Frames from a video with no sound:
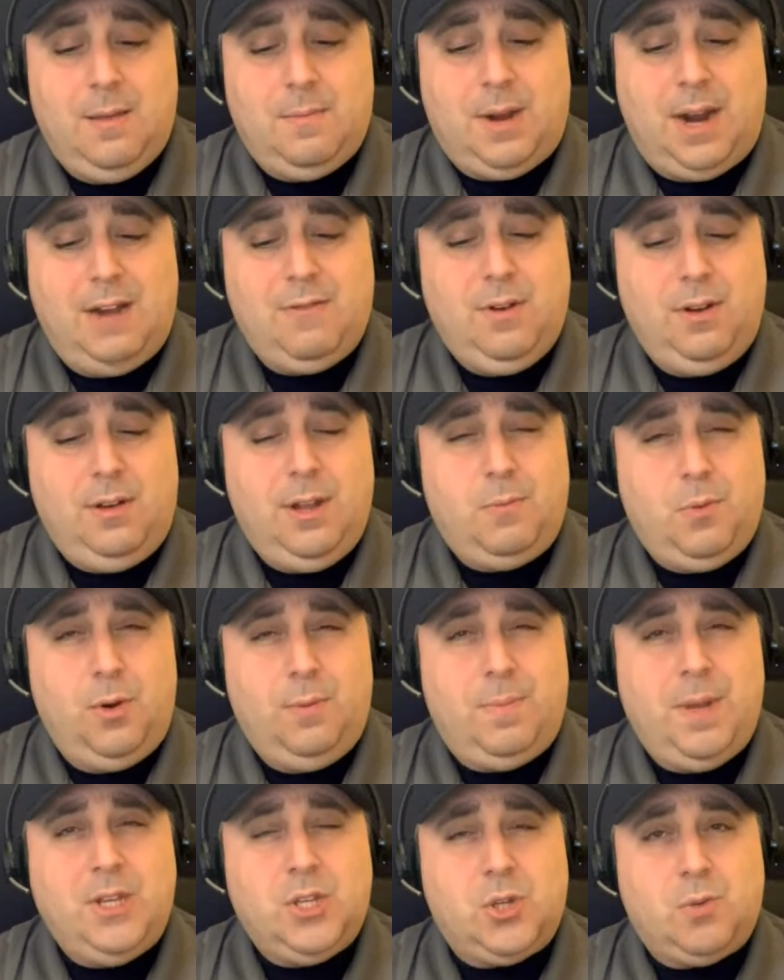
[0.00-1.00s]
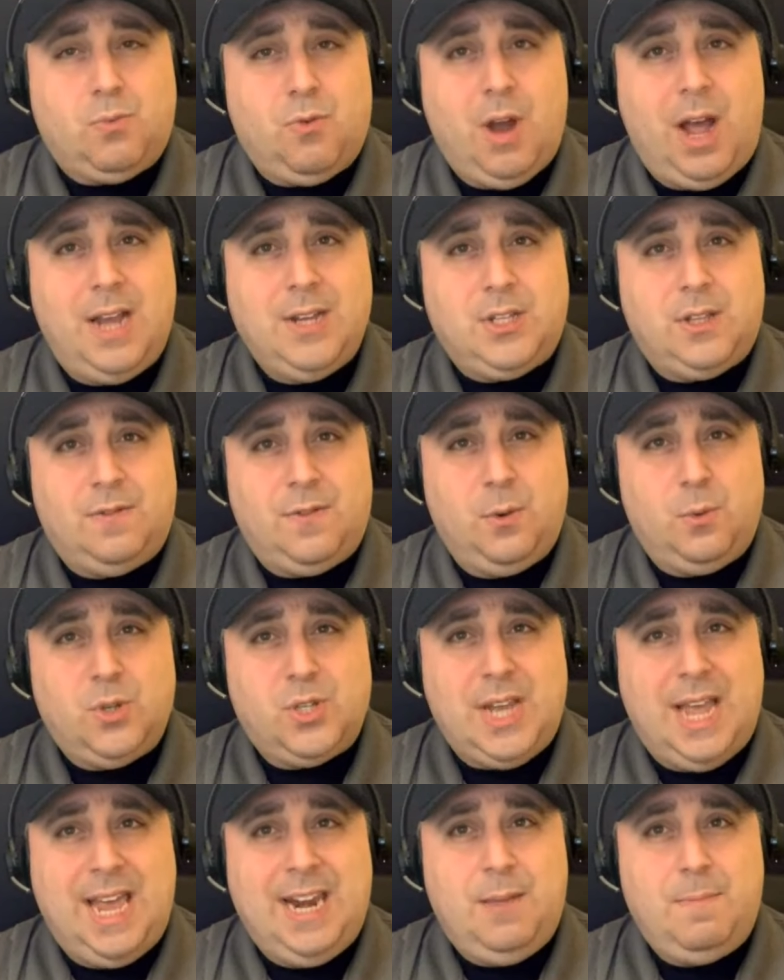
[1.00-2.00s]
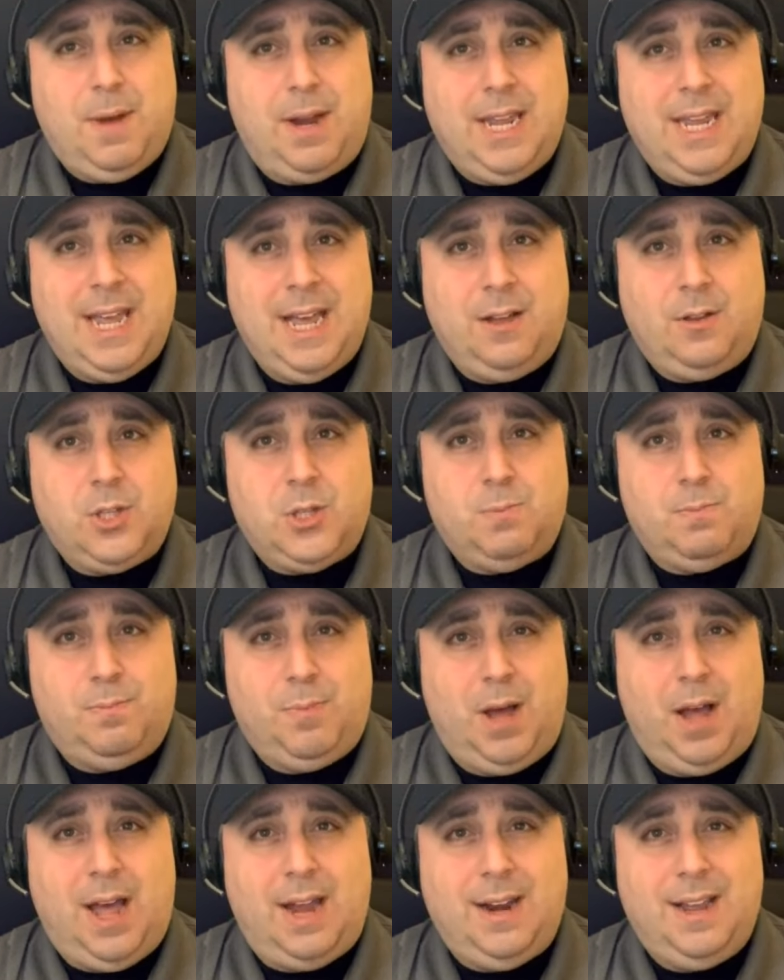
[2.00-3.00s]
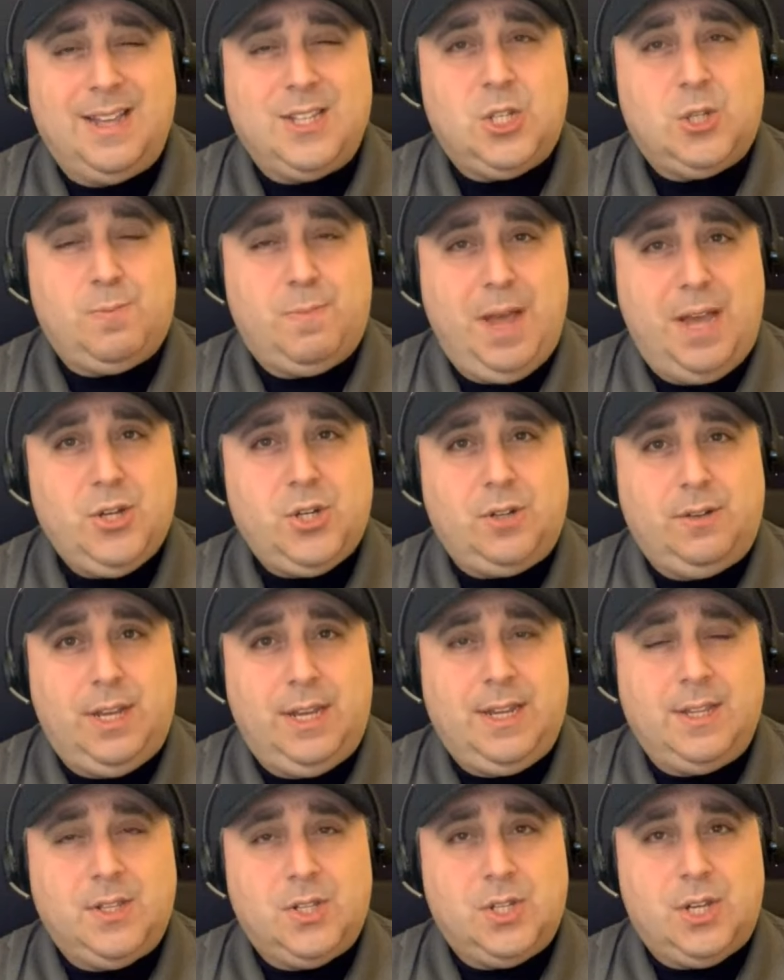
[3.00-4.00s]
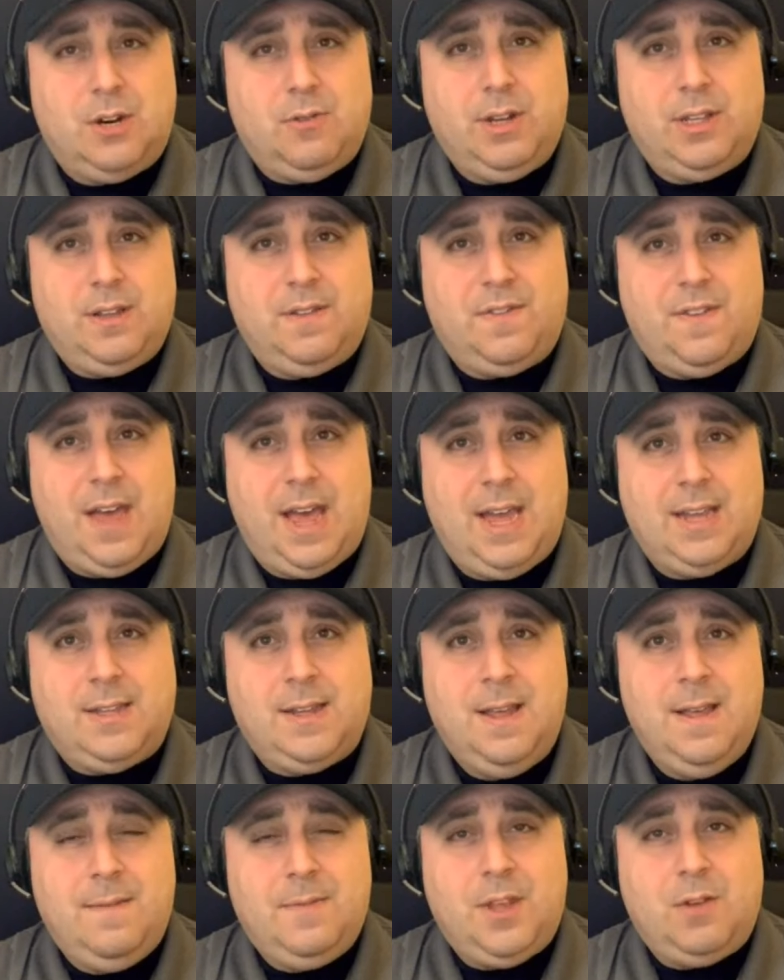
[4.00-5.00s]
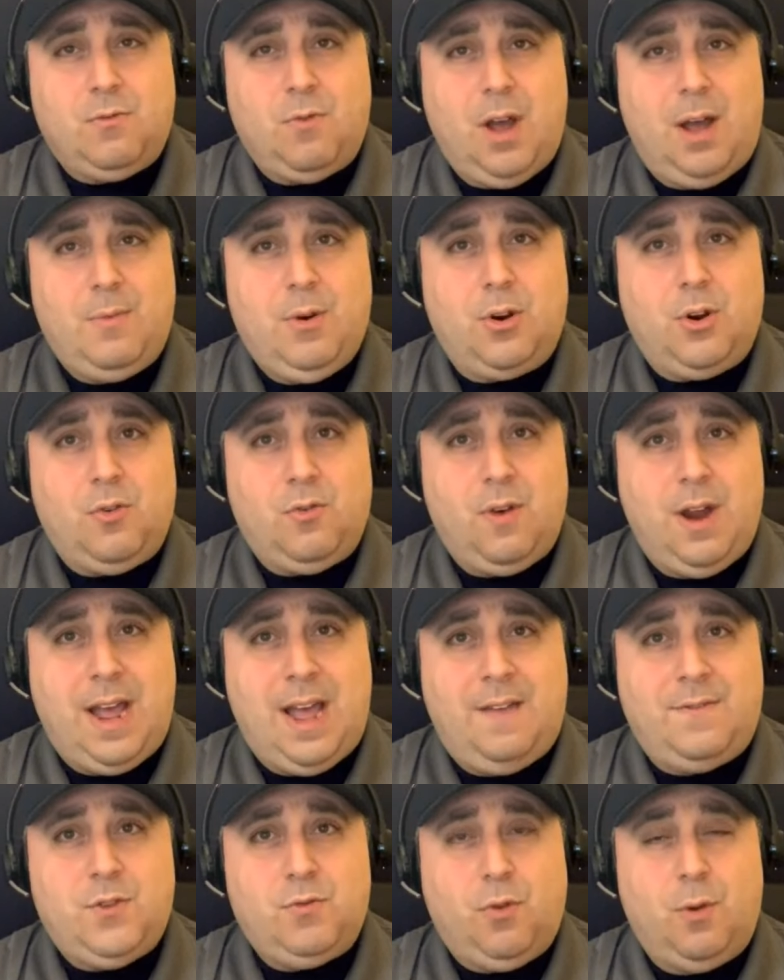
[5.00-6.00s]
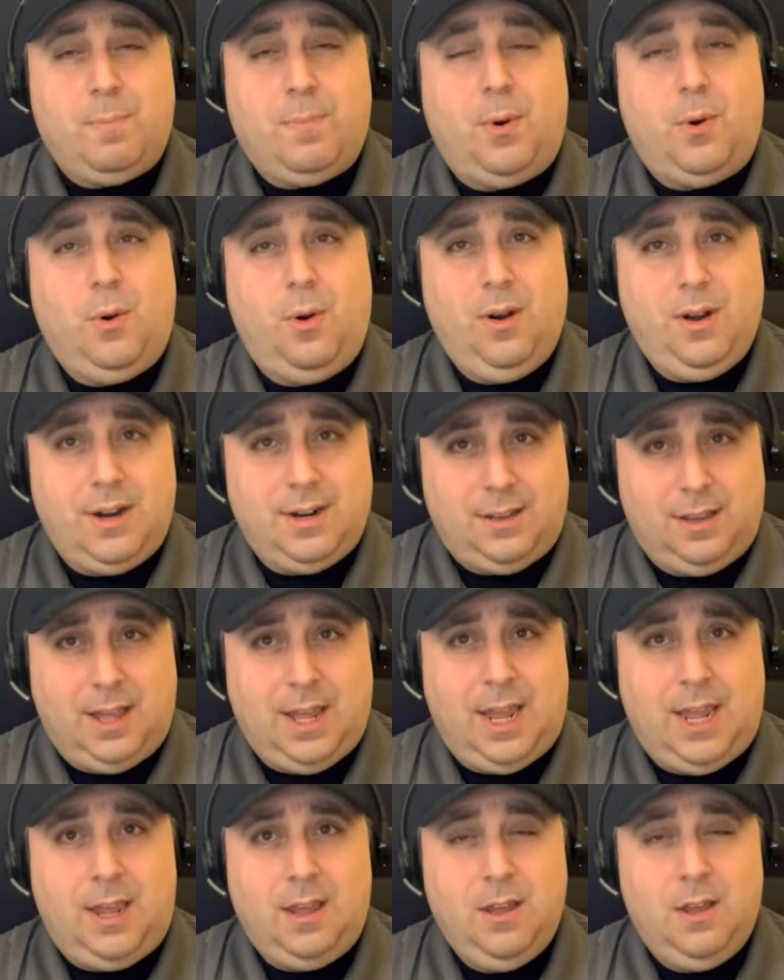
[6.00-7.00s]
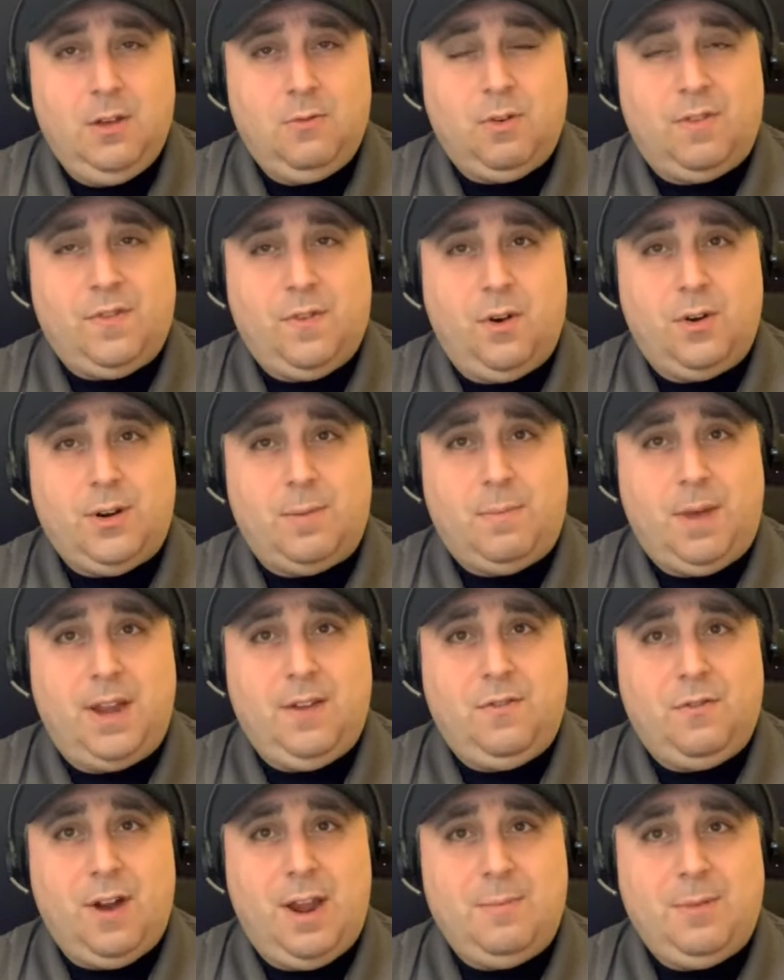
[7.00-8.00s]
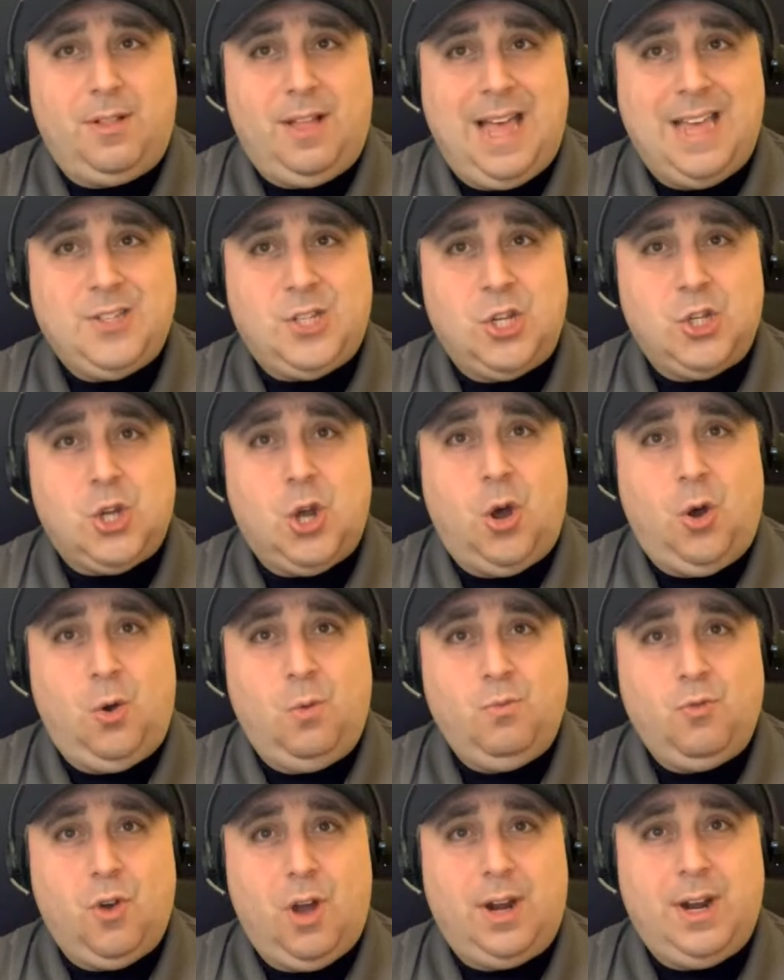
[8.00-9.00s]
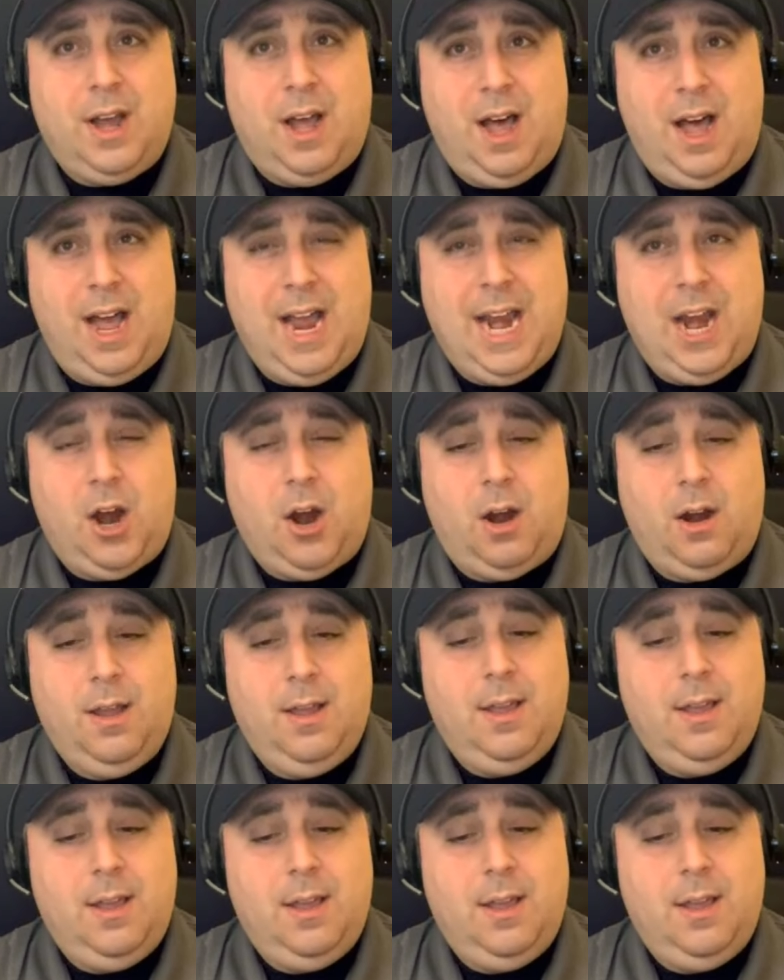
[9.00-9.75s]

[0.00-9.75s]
but I really would be surprised if it was anybody else but, especially considering the fact that Robert Kraft reportedly referred to Mike Vrabel as his home run hire.